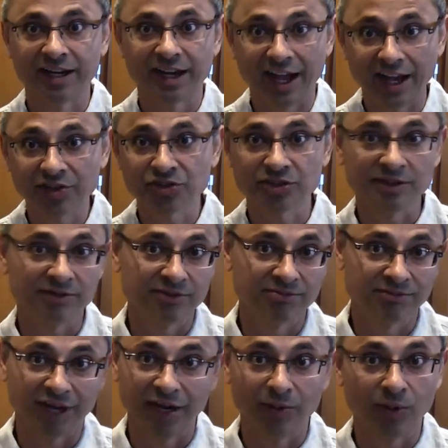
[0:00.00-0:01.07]
It actually,
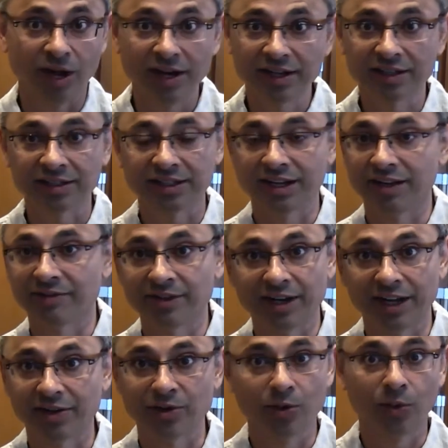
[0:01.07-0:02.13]
ironically enough, and
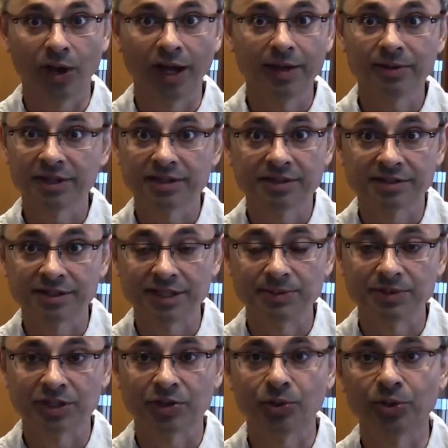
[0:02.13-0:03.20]
I don't know why, it
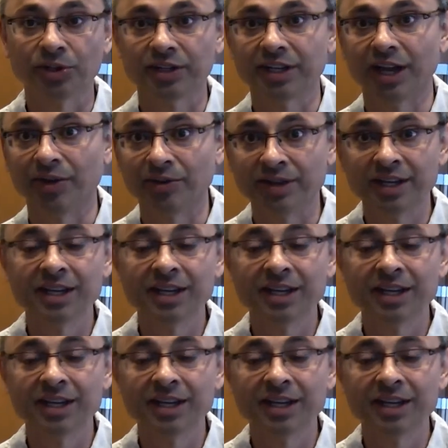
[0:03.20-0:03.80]
seems to cool you down.